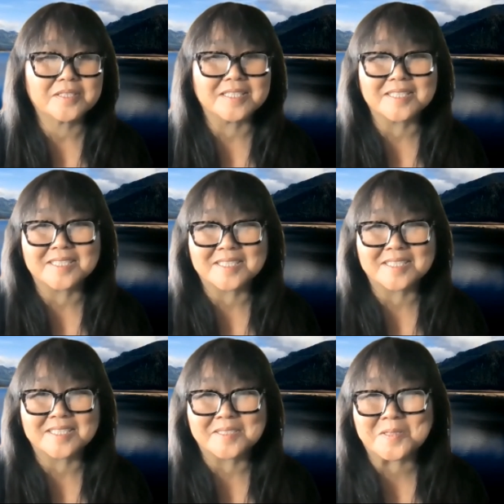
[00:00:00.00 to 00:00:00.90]
since this
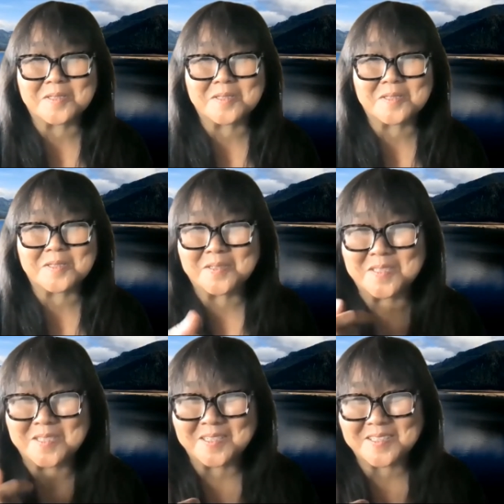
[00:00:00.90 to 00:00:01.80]
is just a
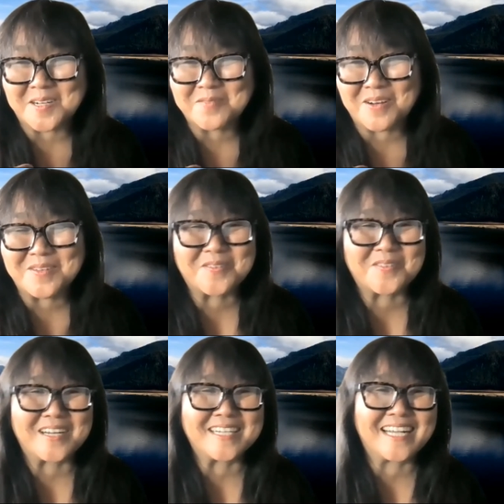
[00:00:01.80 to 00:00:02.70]
single talk by me
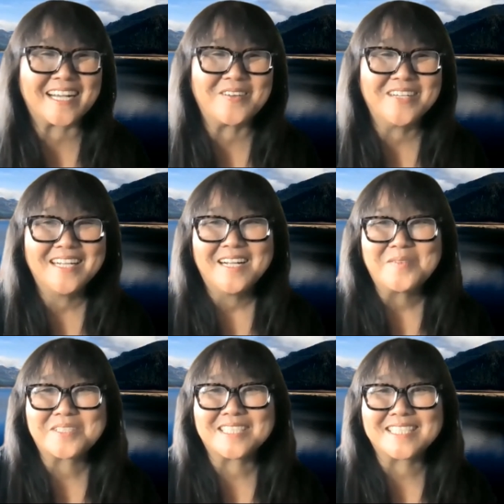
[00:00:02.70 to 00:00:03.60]
for right now, I'm
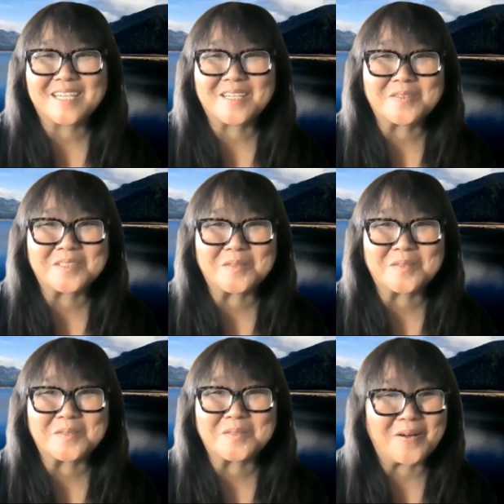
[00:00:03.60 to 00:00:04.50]
just gonna tell you a little
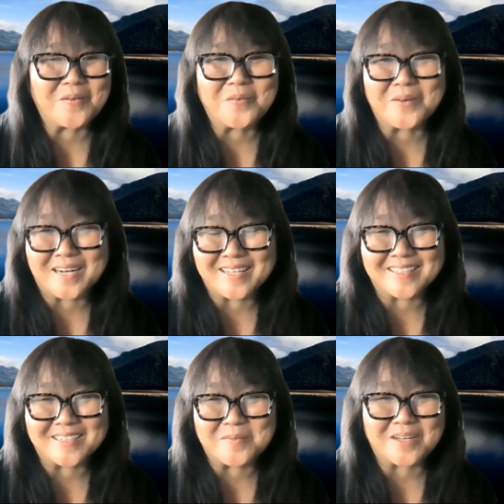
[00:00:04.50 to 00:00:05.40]
bit about what
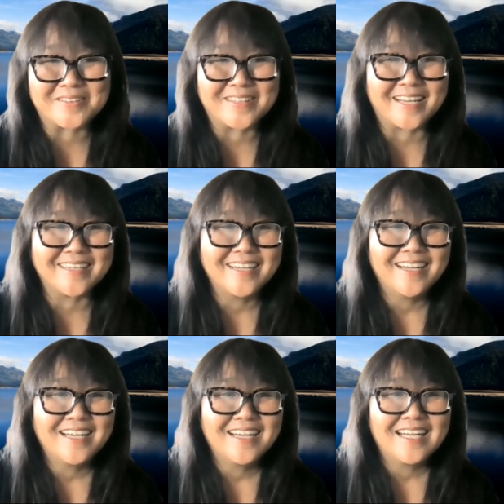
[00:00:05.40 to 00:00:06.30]
I think about that.
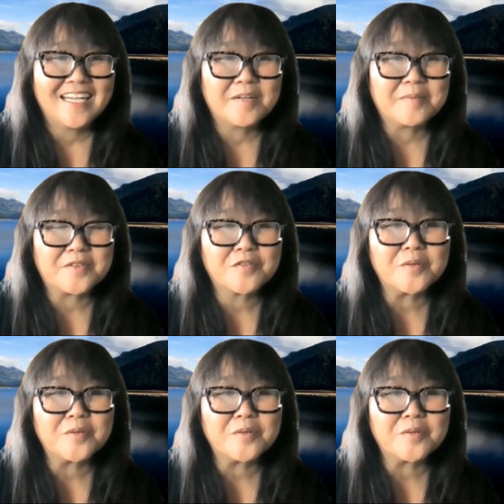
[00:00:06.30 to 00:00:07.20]
Um,
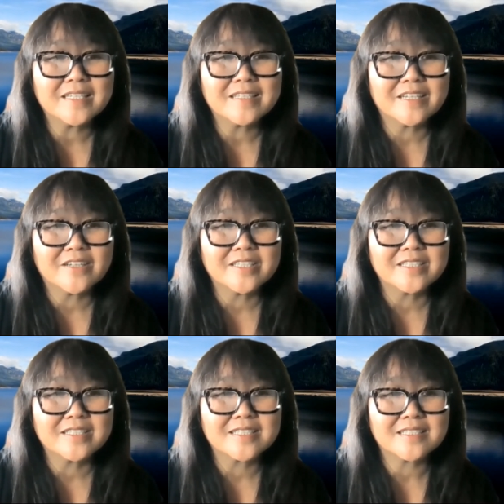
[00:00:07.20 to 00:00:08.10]
for me, there
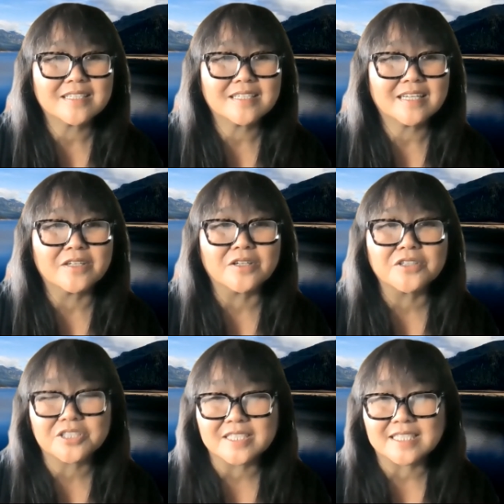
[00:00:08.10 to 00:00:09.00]
is an
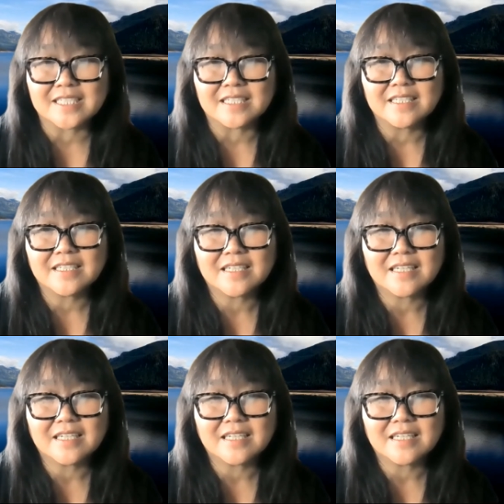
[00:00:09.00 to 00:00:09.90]
urgency
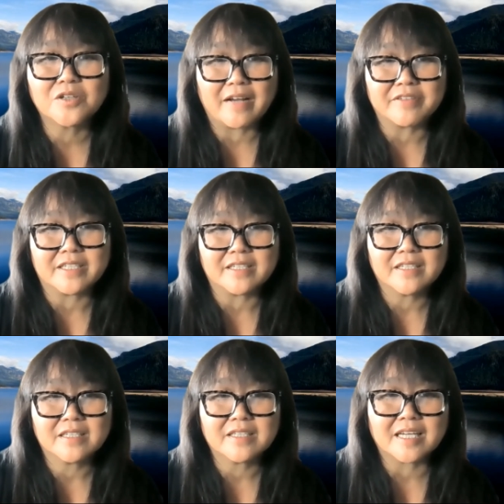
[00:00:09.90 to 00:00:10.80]
and
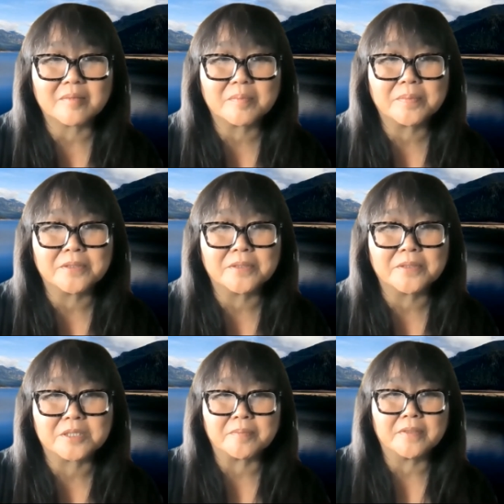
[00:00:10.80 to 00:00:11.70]
gravity that puts
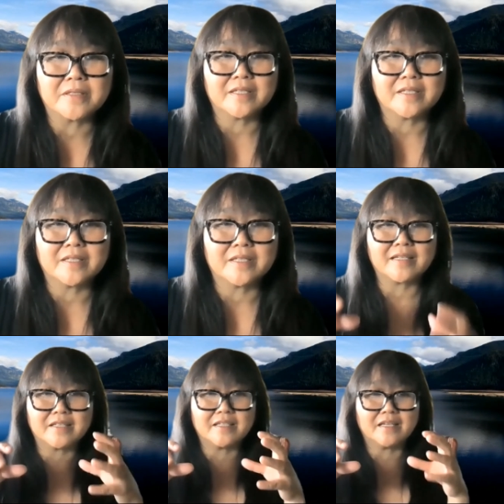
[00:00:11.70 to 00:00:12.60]
that
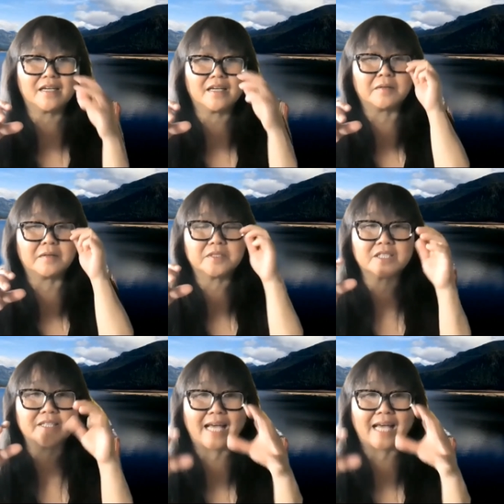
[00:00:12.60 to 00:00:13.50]
uh,
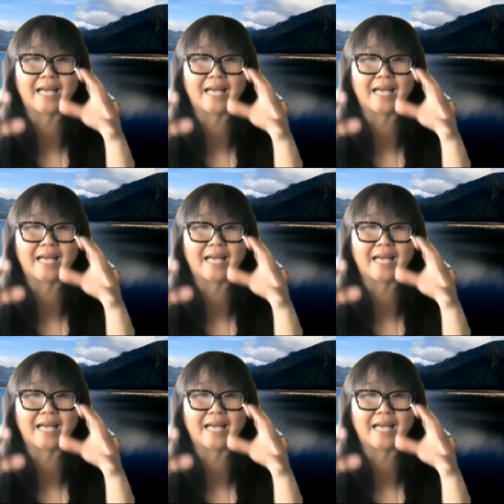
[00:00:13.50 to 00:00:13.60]
to